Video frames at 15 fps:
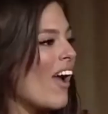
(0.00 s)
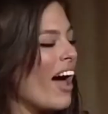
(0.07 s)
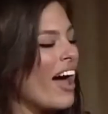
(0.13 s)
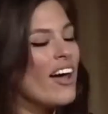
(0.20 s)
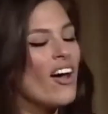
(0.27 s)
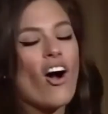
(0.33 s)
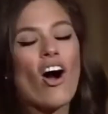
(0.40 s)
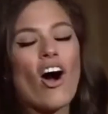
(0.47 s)

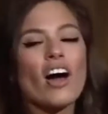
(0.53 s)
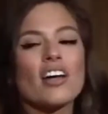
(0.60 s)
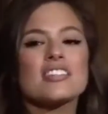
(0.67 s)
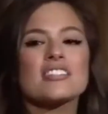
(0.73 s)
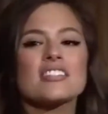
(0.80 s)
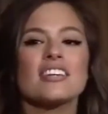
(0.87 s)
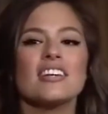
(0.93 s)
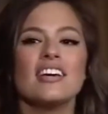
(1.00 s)
I
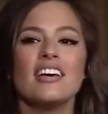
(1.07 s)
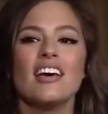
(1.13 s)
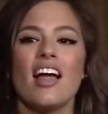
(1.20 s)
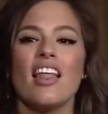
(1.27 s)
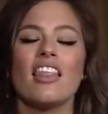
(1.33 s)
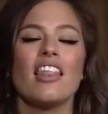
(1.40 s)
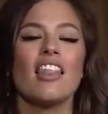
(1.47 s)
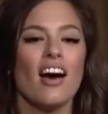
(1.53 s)
honestly
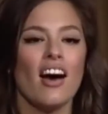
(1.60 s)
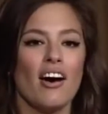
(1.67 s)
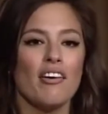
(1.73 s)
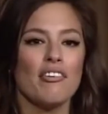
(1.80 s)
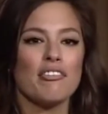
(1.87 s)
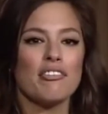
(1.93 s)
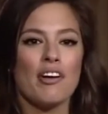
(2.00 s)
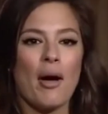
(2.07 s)

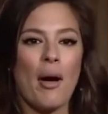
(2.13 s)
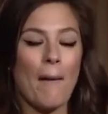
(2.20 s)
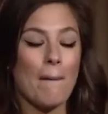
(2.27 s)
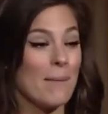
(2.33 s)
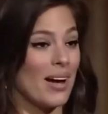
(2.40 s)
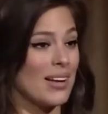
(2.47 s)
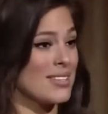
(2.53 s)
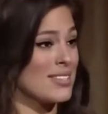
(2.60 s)
love
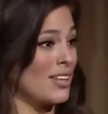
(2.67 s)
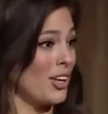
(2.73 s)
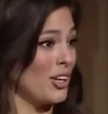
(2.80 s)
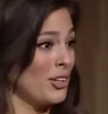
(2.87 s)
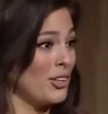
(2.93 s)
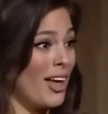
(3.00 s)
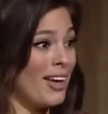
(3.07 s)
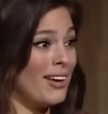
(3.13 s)
my
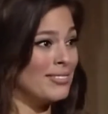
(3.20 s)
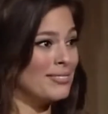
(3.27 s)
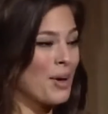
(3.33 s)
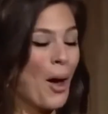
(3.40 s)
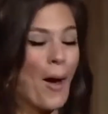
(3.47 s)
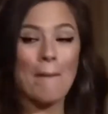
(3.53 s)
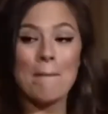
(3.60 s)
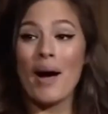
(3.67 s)
cellulite,
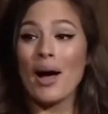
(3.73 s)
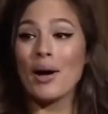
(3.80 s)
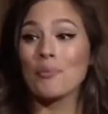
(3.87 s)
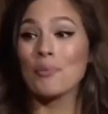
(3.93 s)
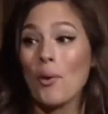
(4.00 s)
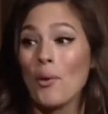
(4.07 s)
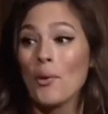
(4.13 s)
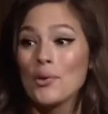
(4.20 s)
my
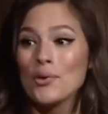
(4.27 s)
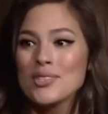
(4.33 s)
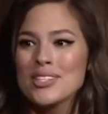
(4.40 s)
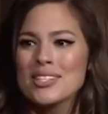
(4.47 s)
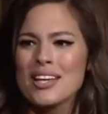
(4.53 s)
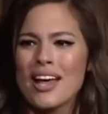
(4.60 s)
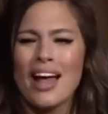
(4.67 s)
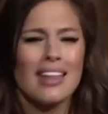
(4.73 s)

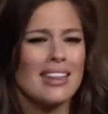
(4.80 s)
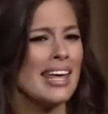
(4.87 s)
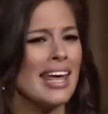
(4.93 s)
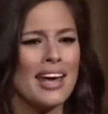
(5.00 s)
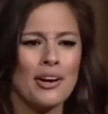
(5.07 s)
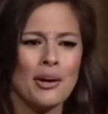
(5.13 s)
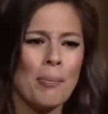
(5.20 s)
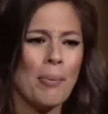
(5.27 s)
rolls, the
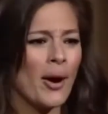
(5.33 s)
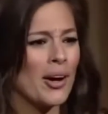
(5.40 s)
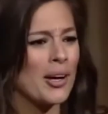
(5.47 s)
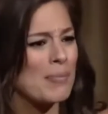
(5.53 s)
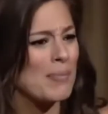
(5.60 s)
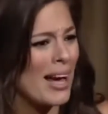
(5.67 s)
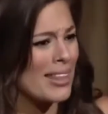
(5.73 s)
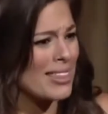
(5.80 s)
inner part
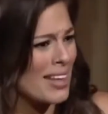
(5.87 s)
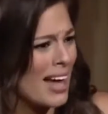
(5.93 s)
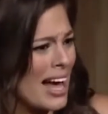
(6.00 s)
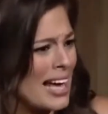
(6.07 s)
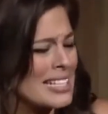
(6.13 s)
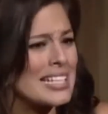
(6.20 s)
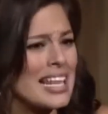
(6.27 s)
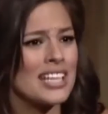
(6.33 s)
of my
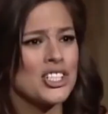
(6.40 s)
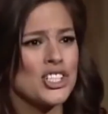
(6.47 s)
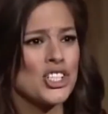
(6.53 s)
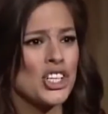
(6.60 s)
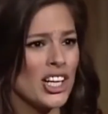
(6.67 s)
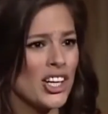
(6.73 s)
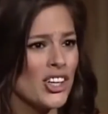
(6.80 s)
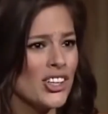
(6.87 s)
thighs that
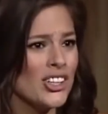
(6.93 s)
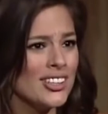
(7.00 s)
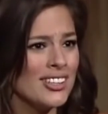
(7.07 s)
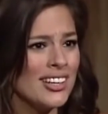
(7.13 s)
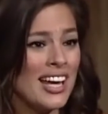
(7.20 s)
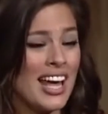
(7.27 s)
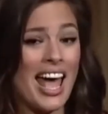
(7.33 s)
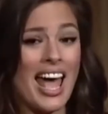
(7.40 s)
jiggle
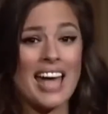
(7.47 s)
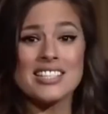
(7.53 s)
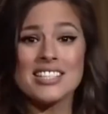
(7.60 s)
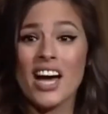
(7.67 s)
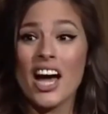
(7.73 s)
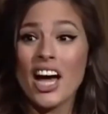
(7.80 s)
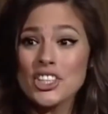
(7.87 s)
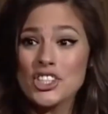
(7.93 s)
and
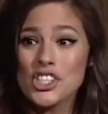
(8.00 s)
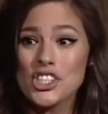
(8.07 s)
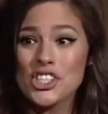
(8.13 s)
touch.